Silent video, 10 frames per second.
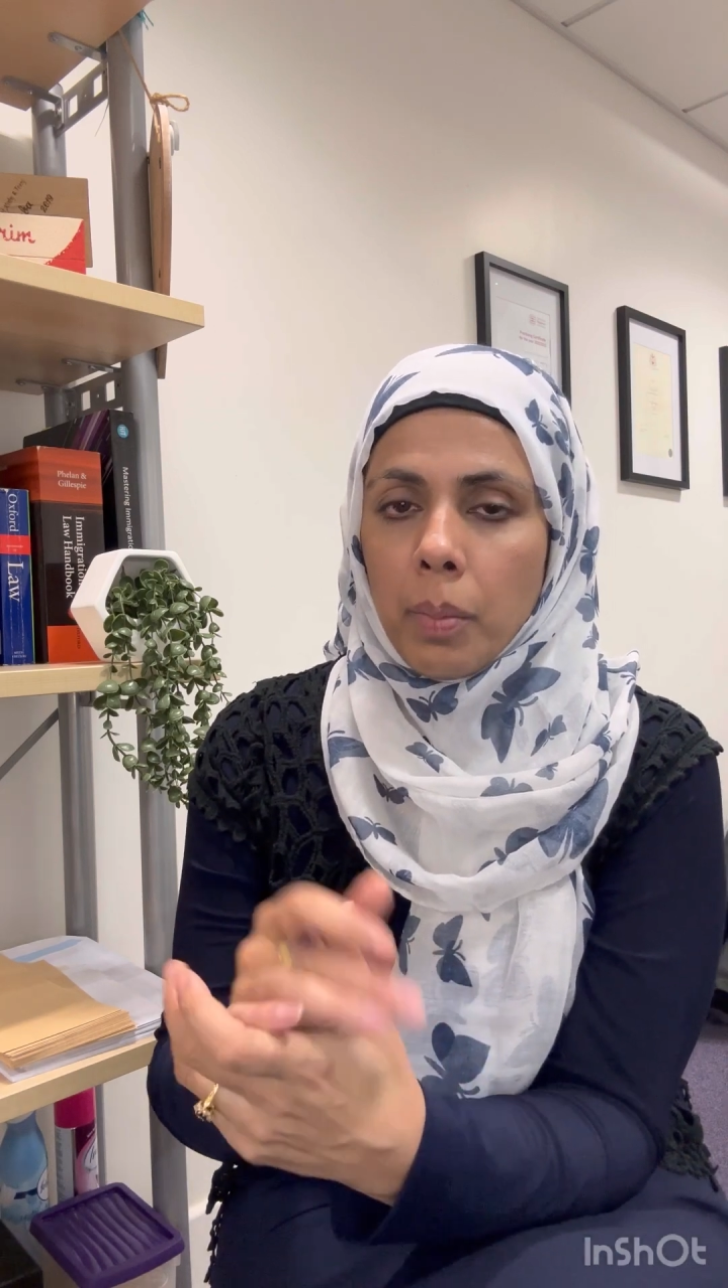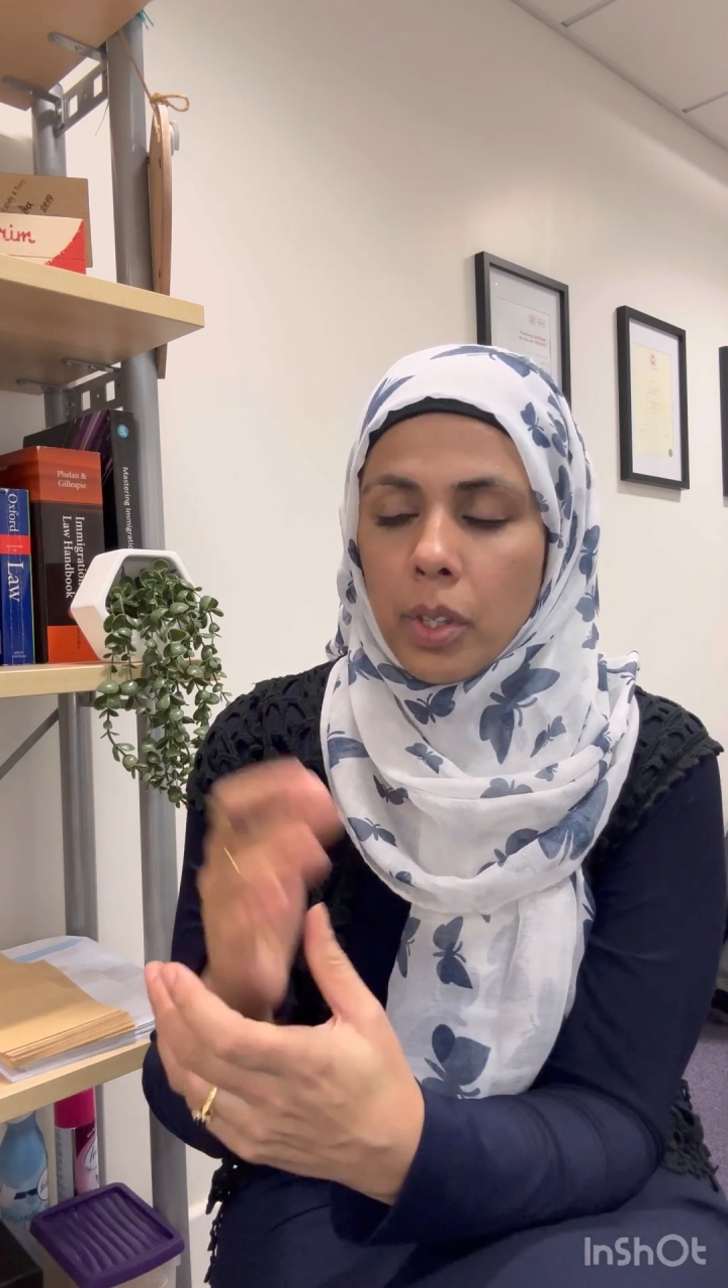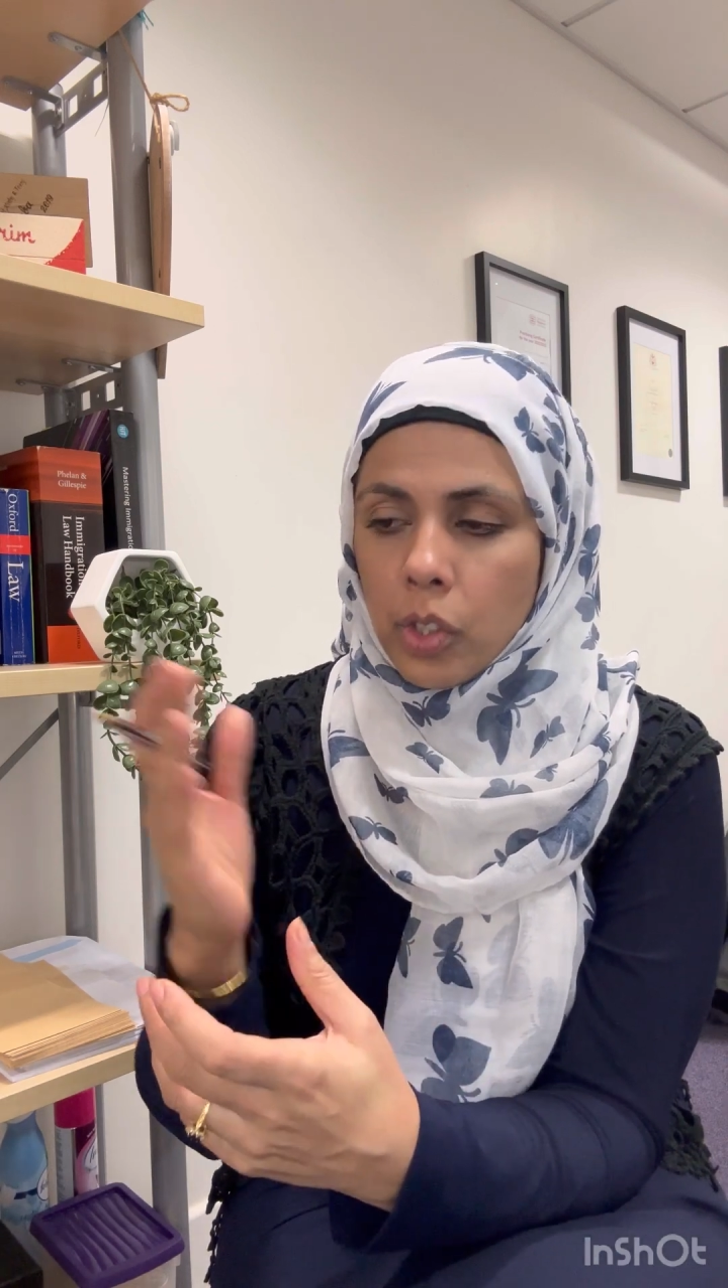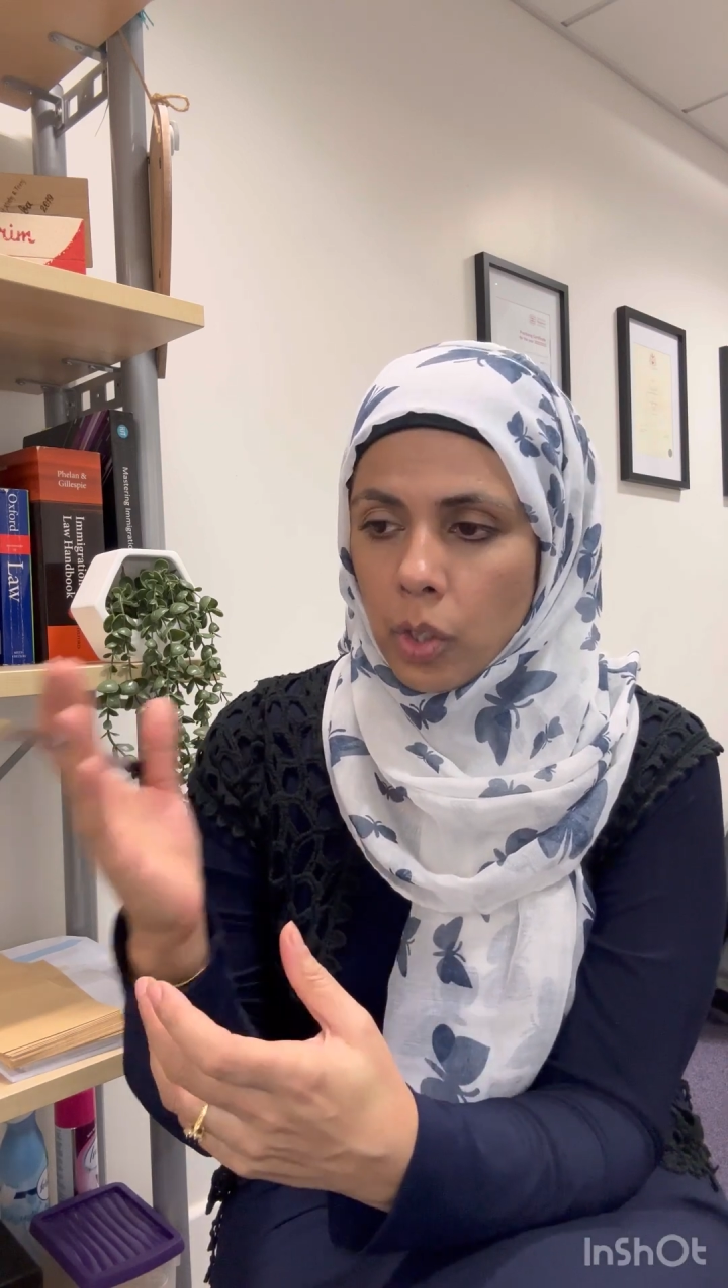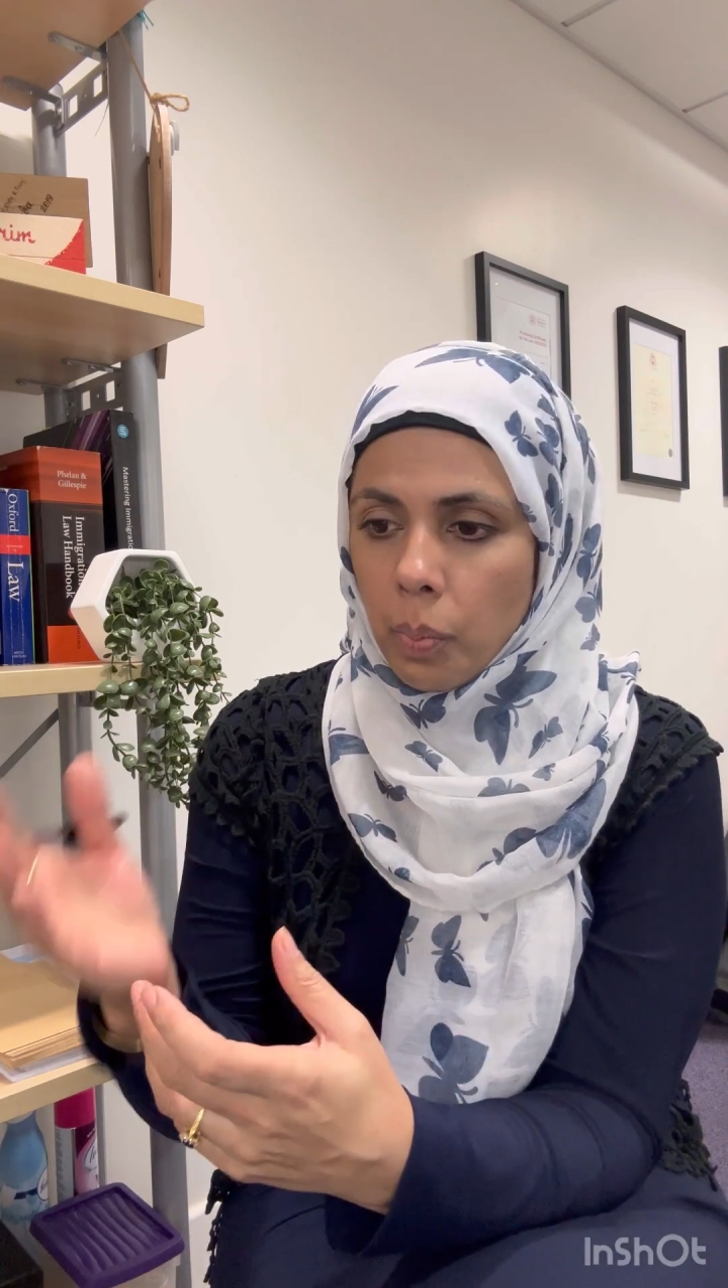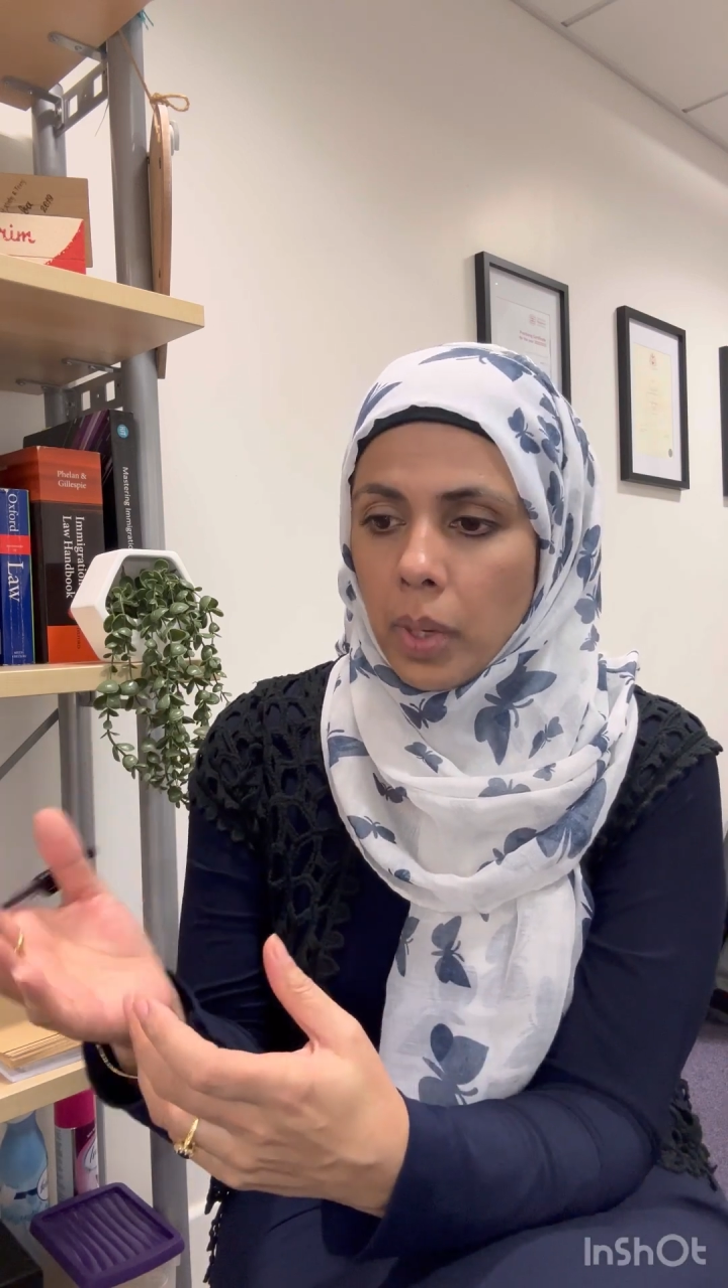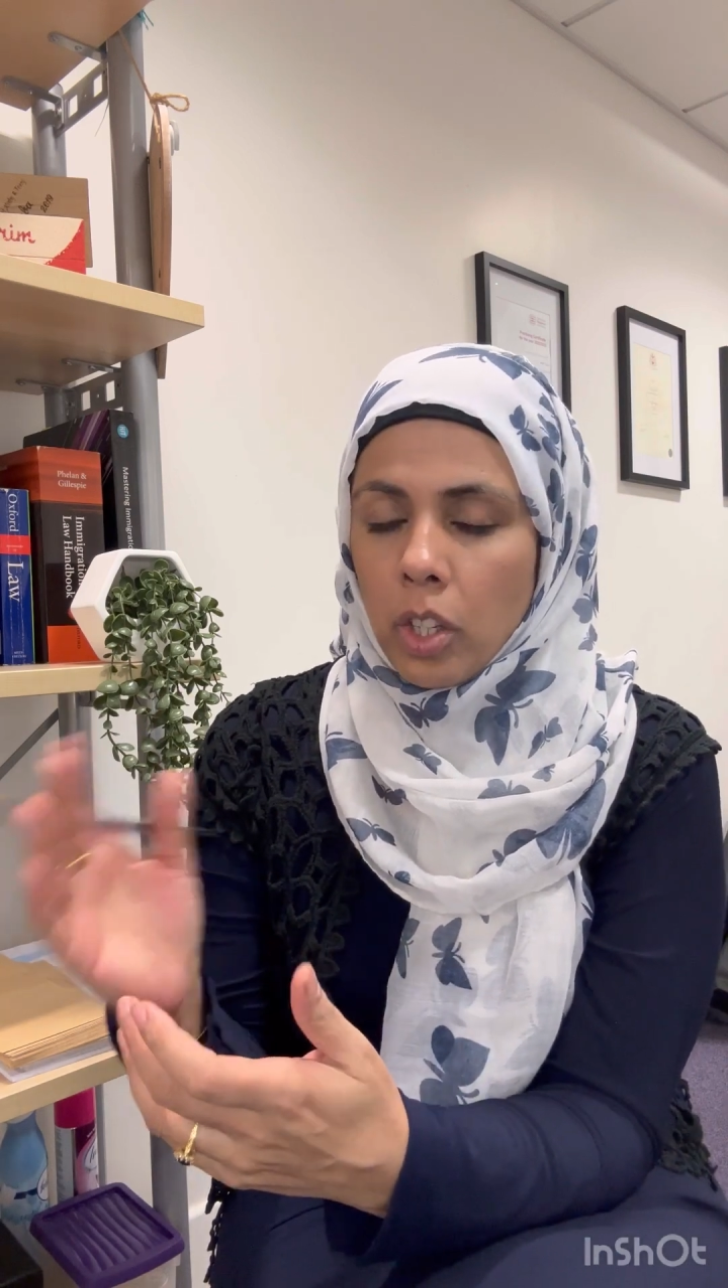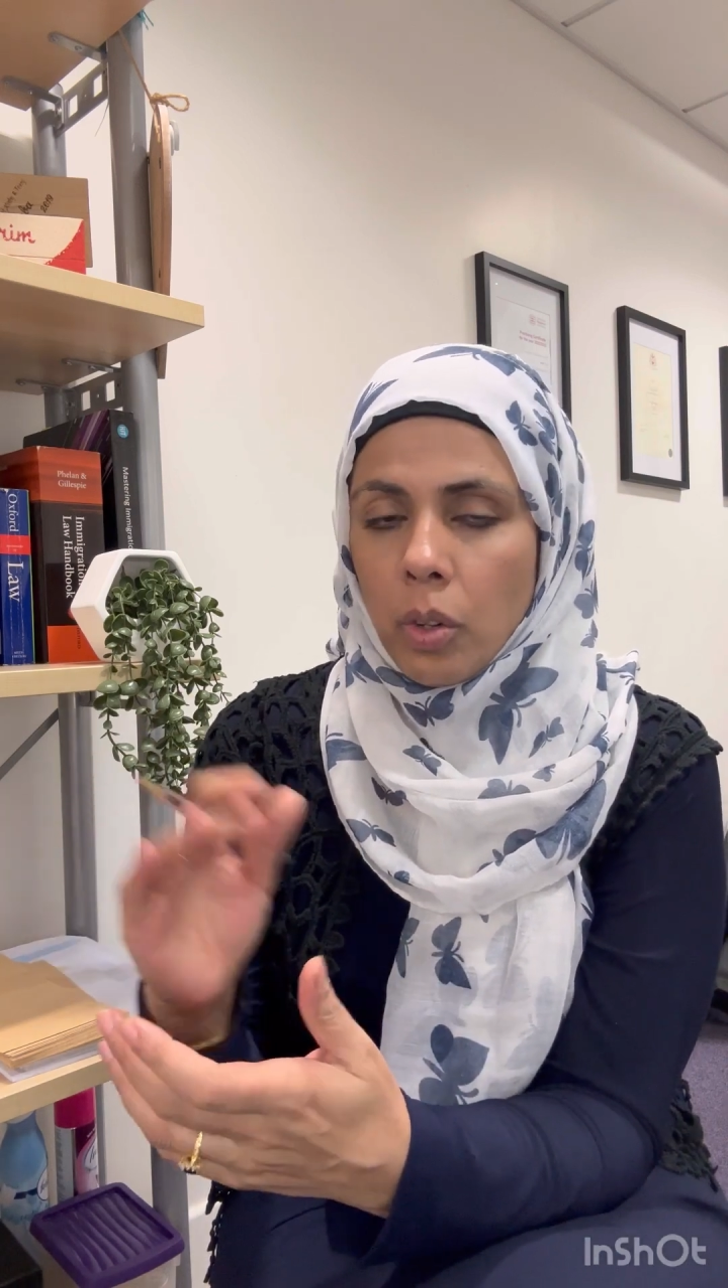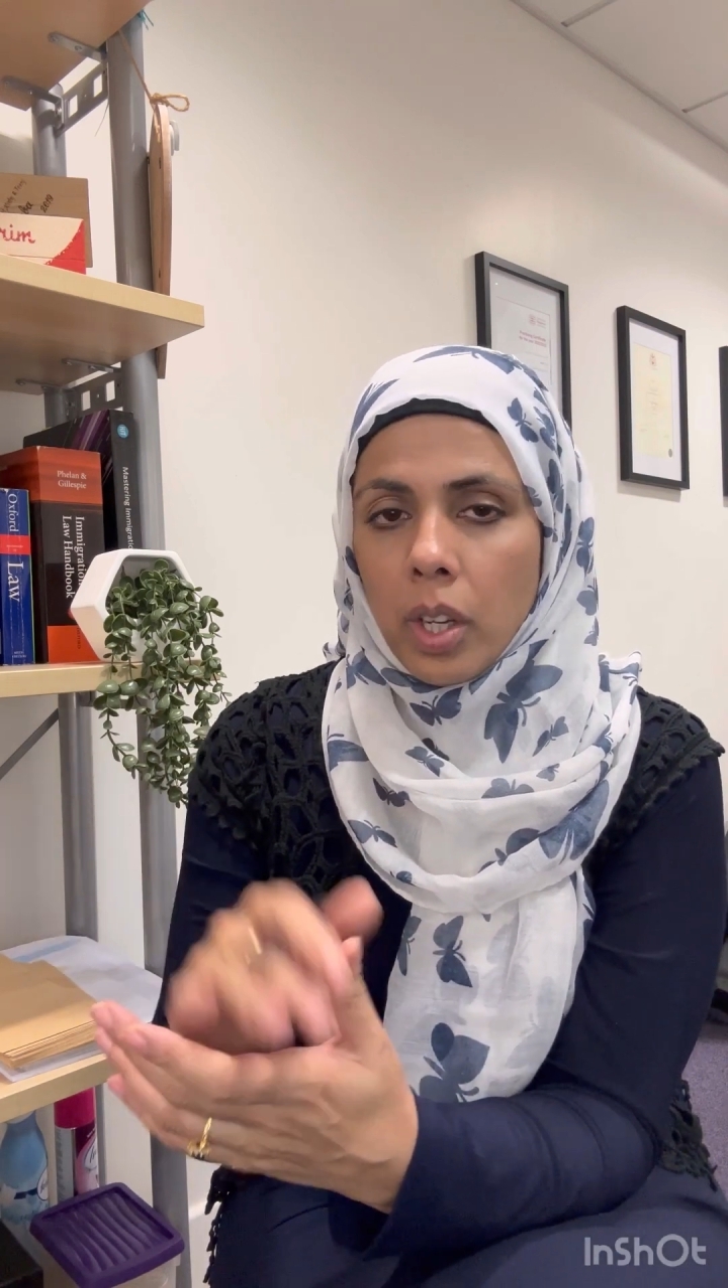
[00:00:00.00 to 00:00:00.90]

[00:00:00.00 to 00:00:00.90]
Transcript: submit your